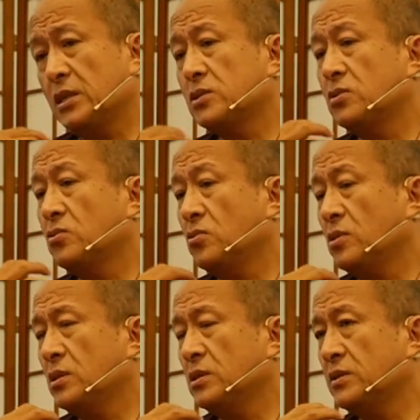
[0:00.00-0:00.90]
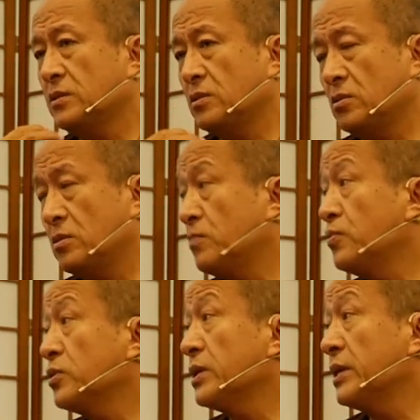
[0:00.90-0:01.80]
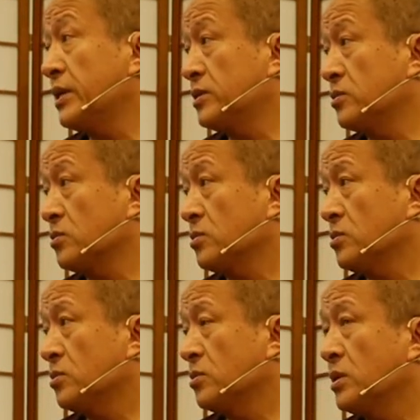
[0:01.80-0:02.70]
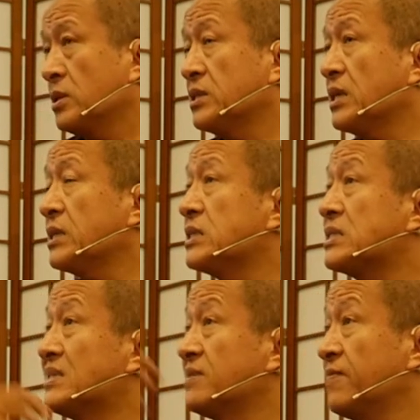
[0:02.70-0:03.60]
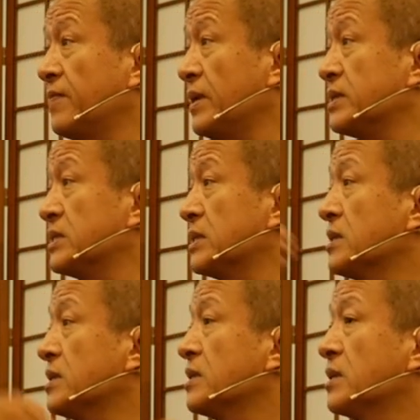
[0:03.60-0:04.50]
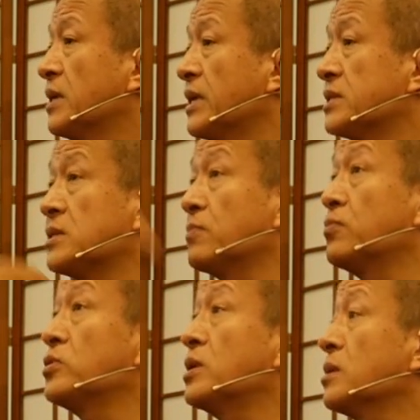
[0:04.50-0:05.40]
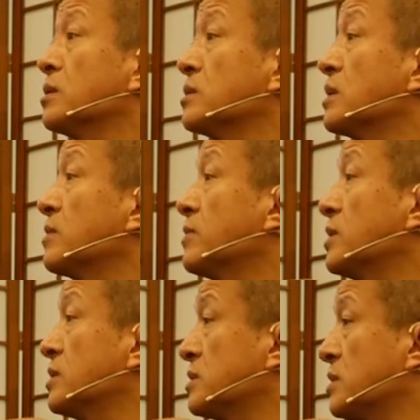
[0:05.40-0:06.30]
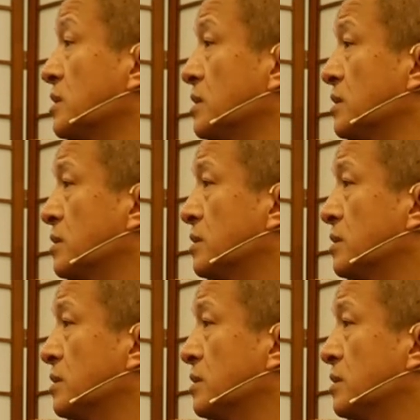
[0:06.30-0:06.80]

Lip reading: It's your Buddha nature that is reflecting as the Buddha, Dharma, and the Sangha.